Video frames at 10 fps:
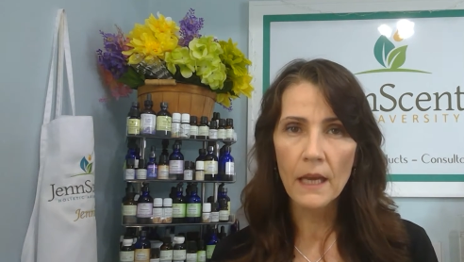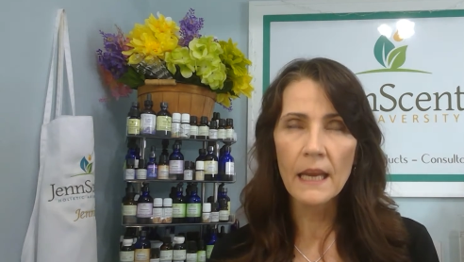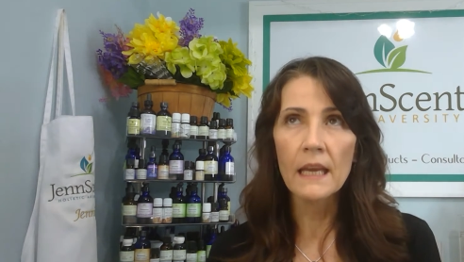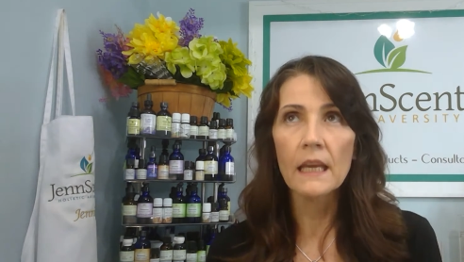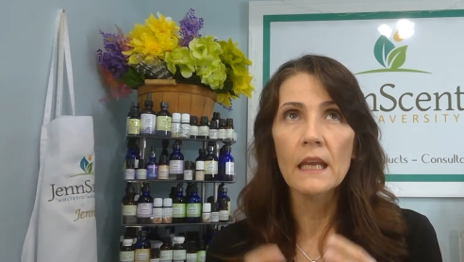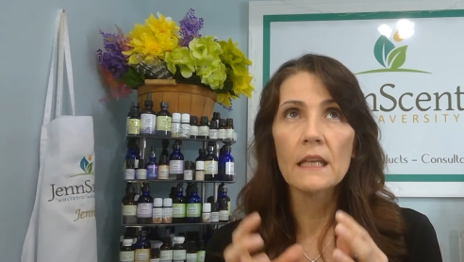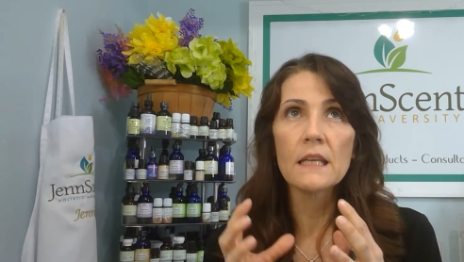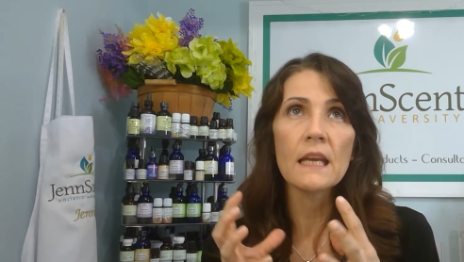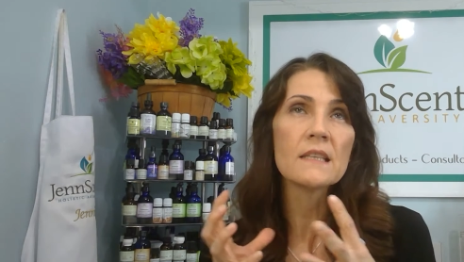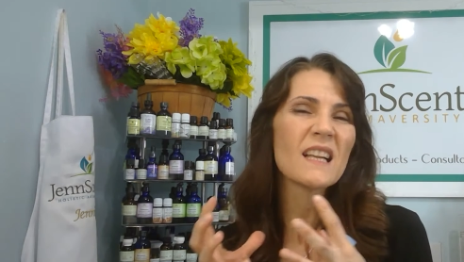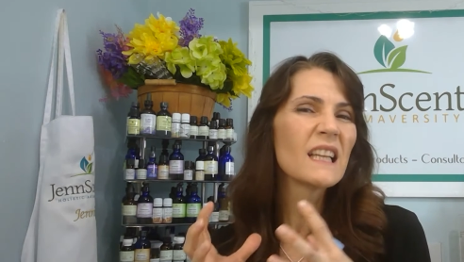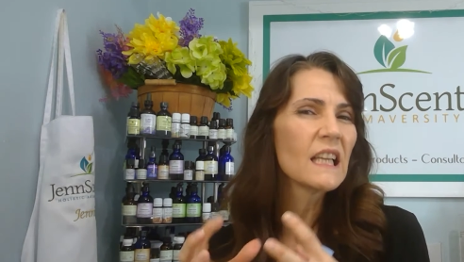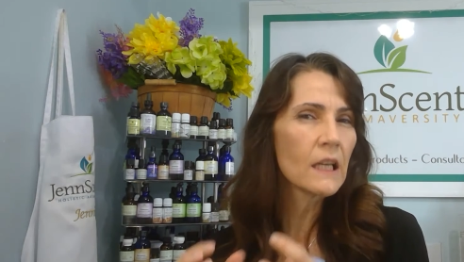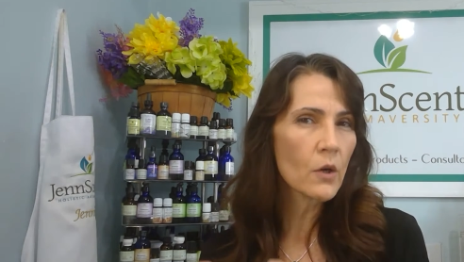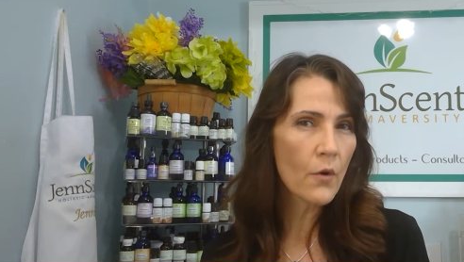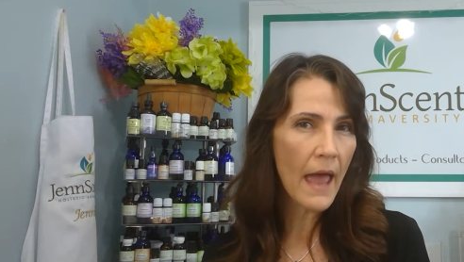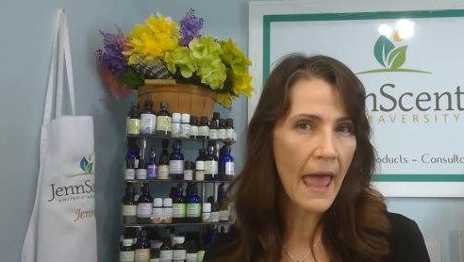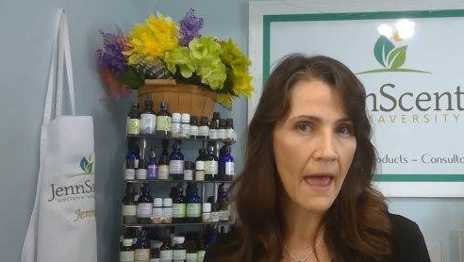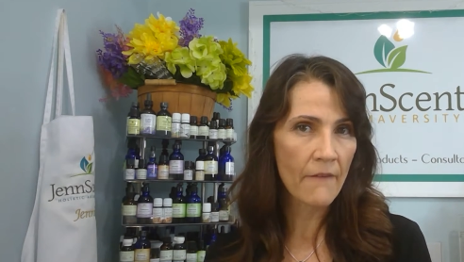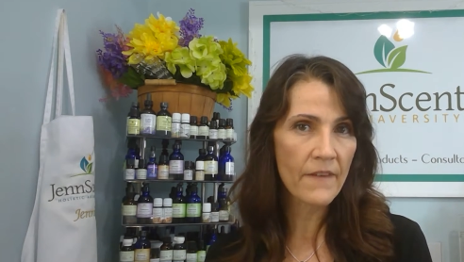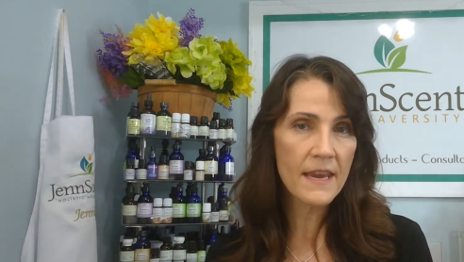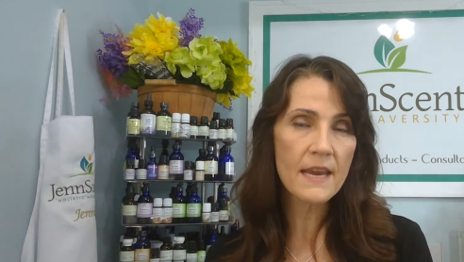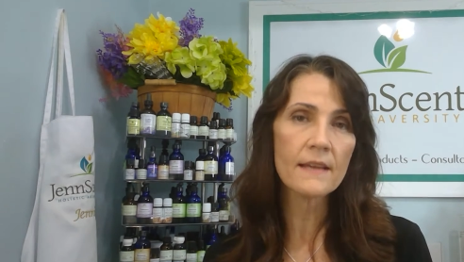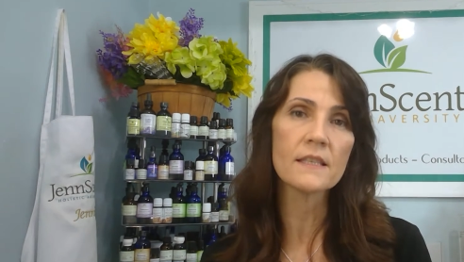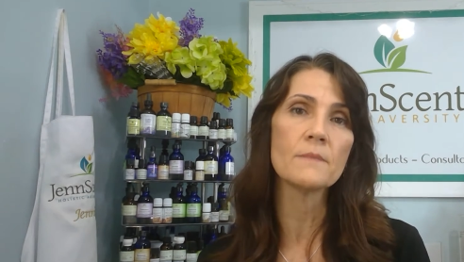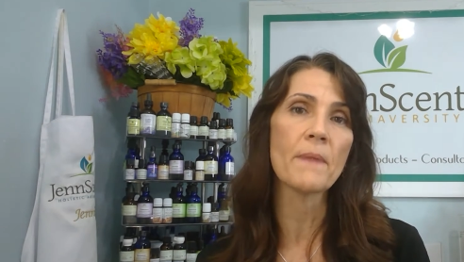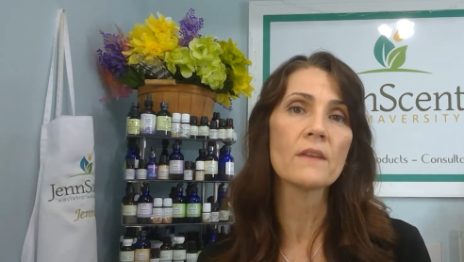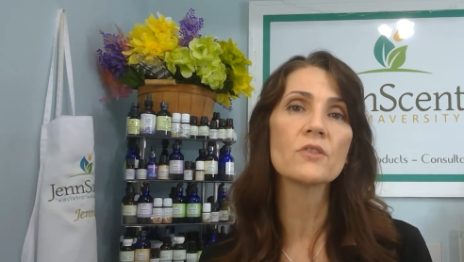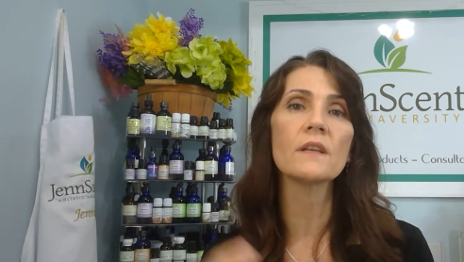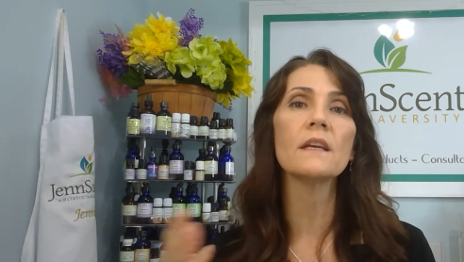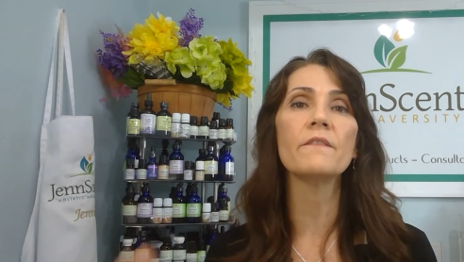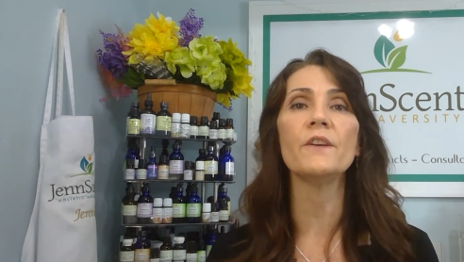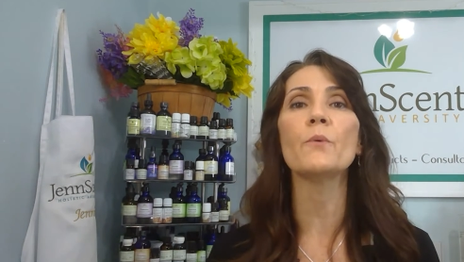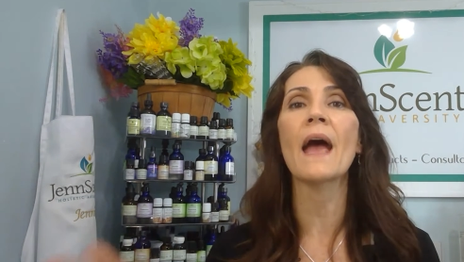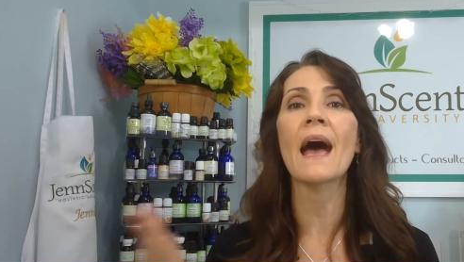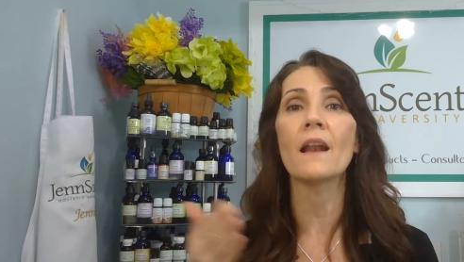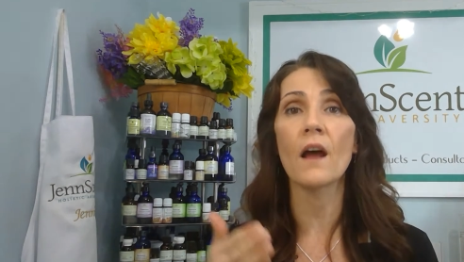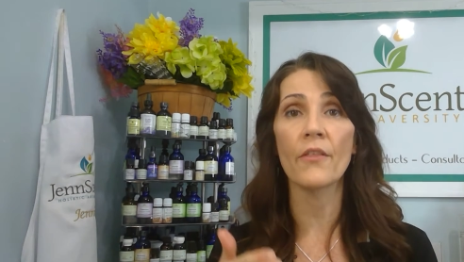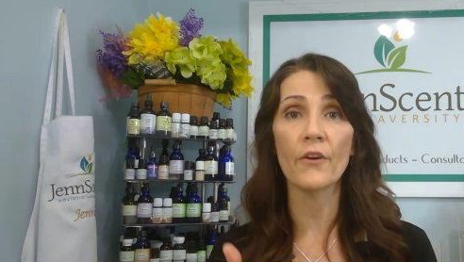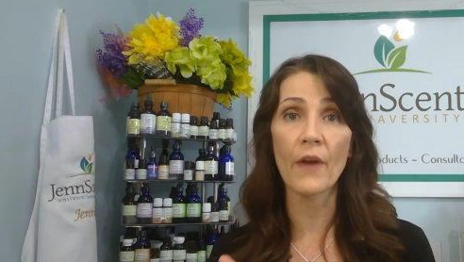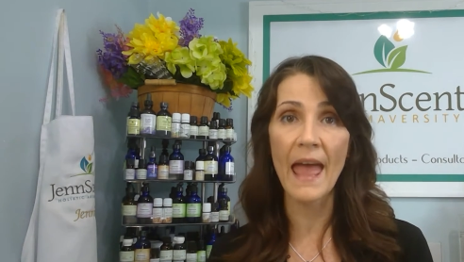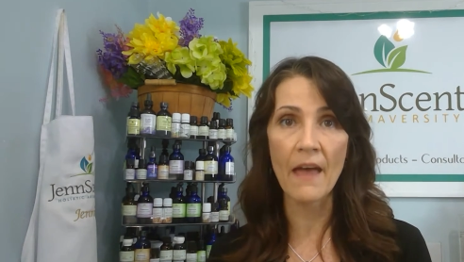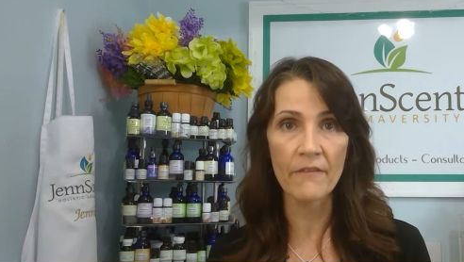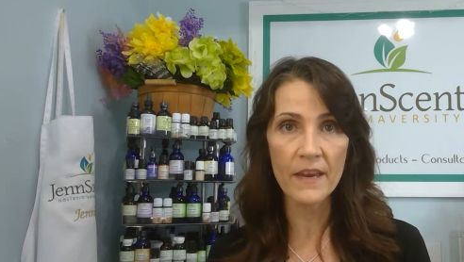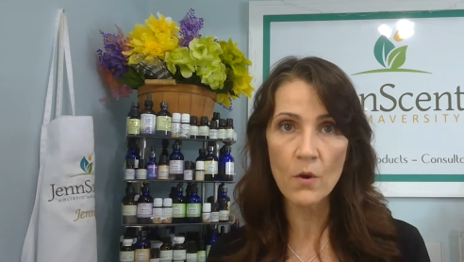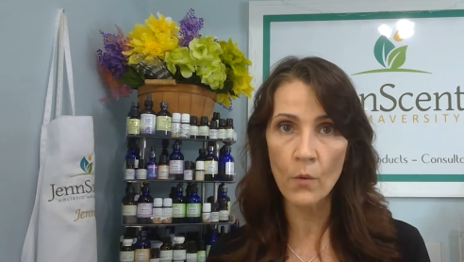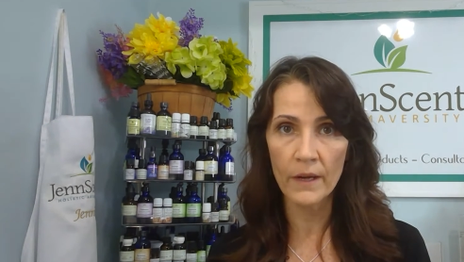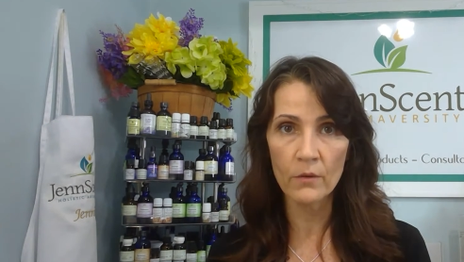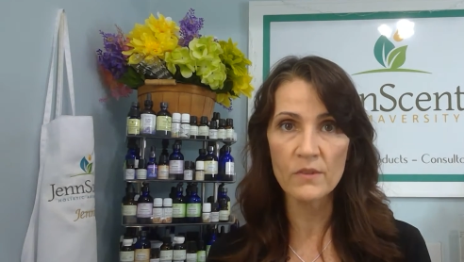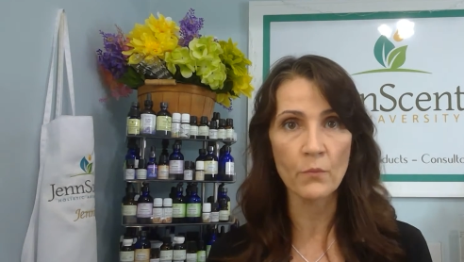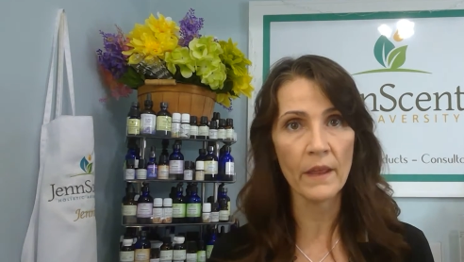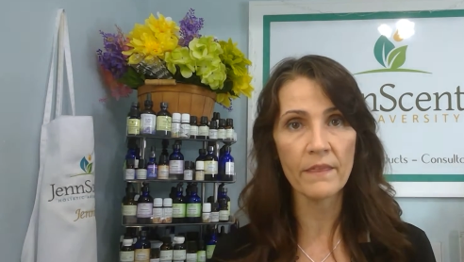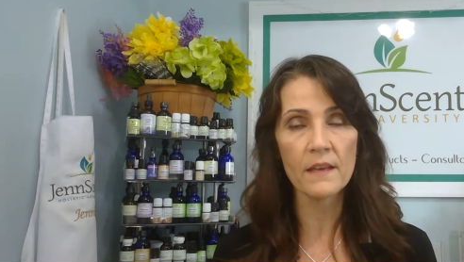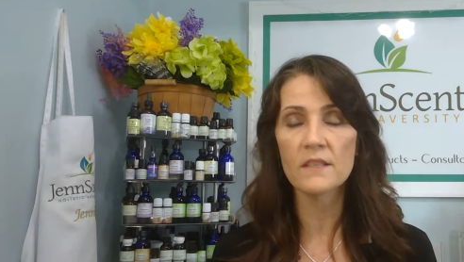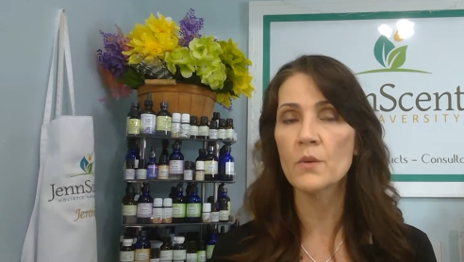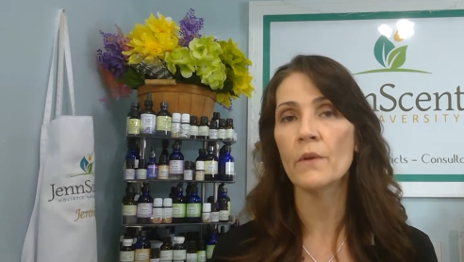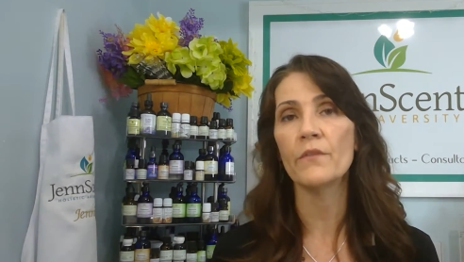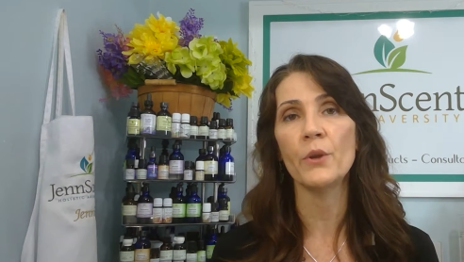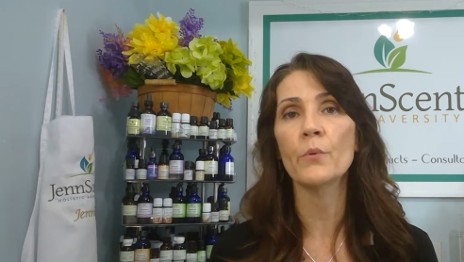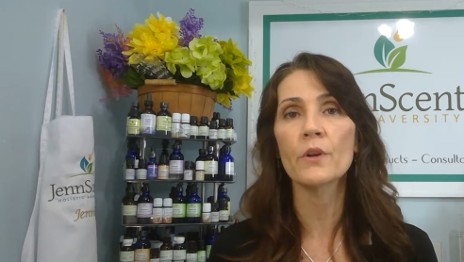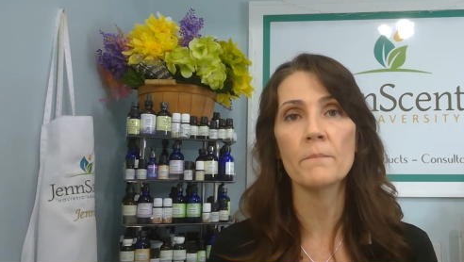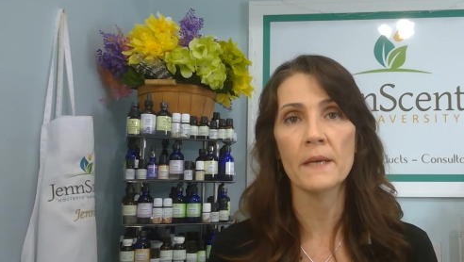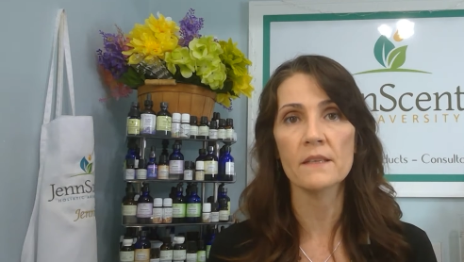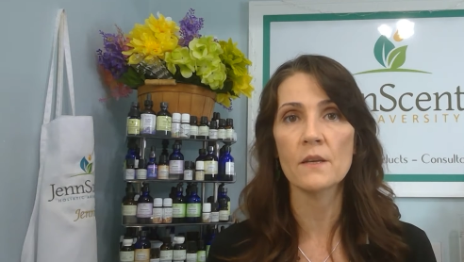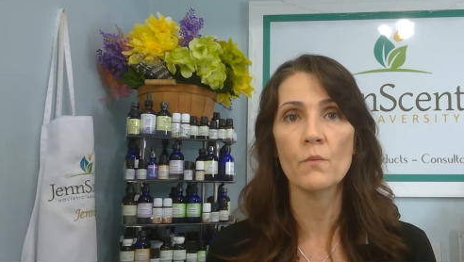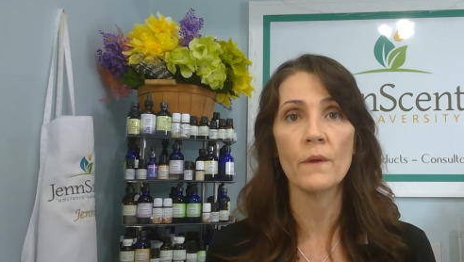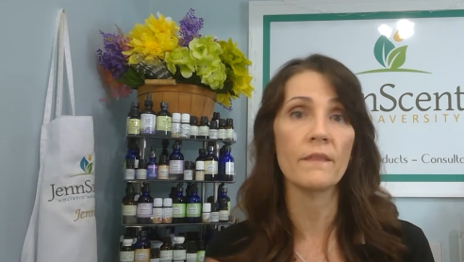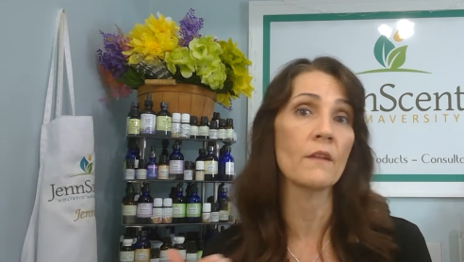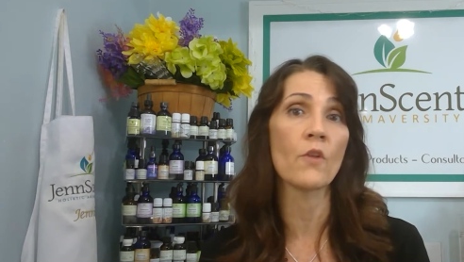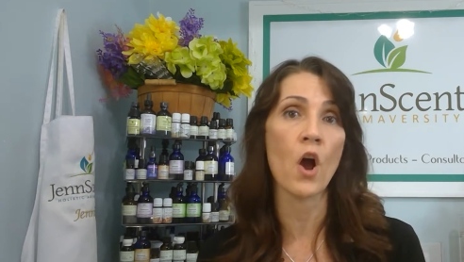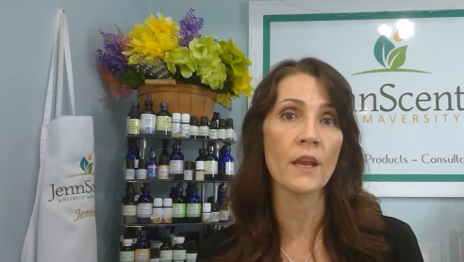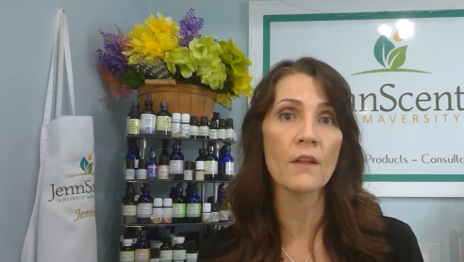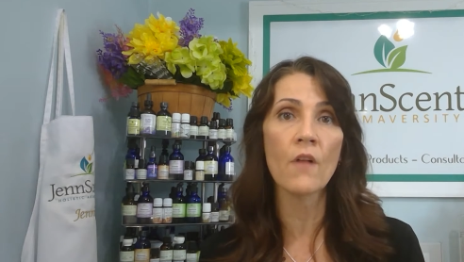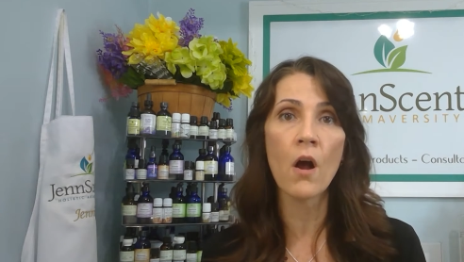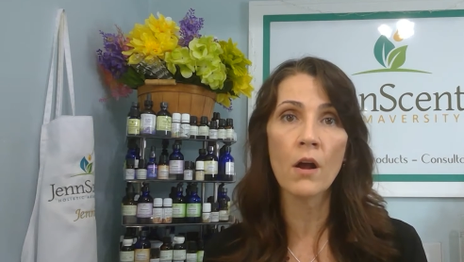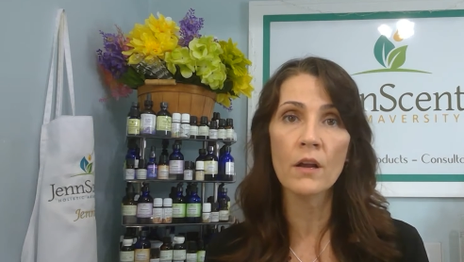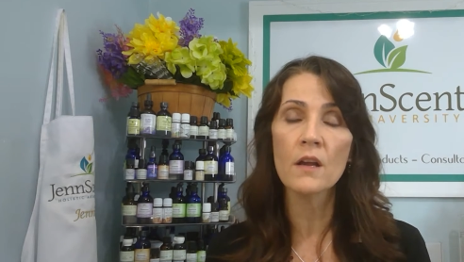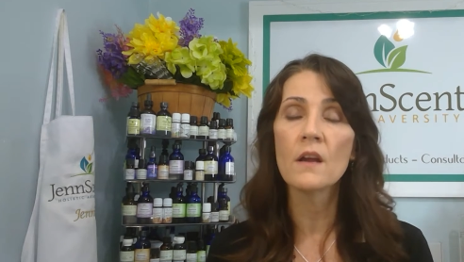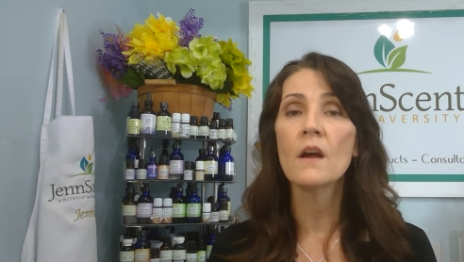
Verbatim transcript: It is a little heavy, especially if you add other heavy oils with it. So if you were to mix it with Ylang Ylang,